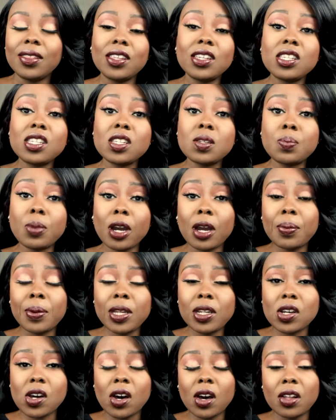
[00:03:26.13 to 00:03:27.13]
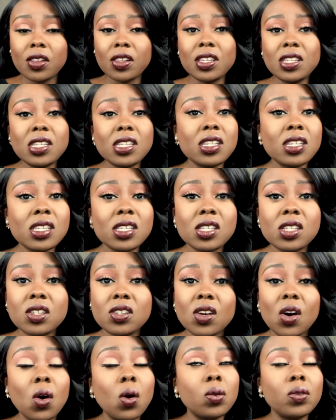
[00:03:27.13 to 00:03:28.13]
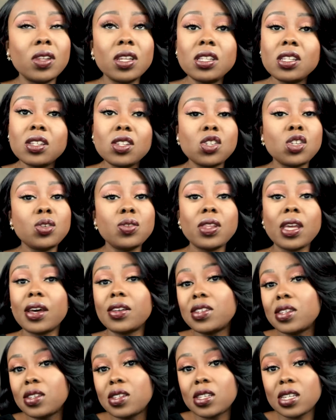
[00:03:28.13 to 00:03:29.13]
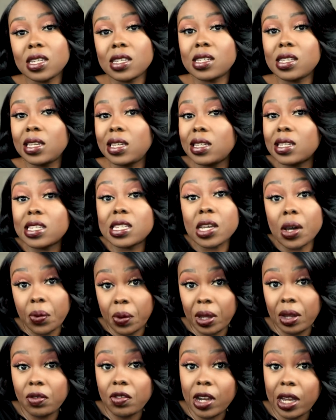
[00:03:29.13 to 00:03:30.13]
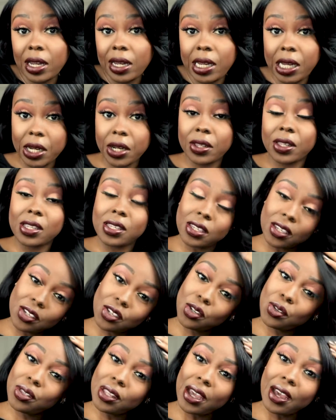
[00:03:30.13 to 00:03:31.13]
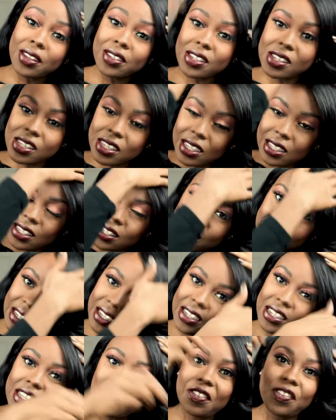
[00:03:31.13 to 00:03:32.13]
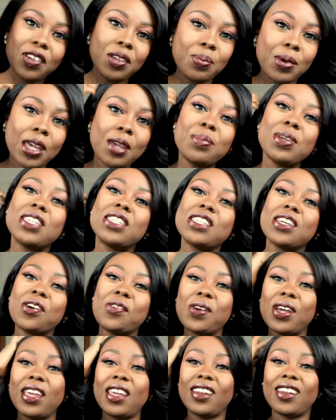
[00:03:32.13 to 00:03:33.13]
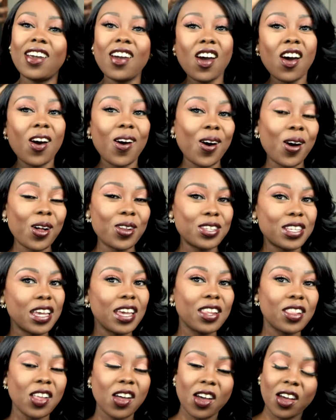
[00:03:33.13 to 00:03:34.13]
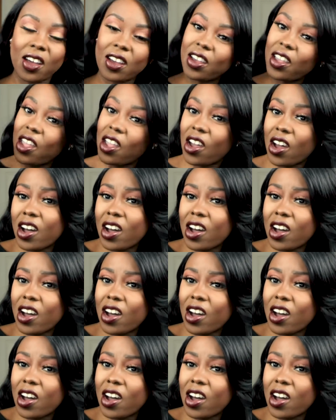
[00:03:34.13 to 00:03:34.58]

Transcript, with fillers: This is Barbie doll. This is oh, this is 2016 sew-in right here. This is 2016 Tiffany baby sew-in all day long.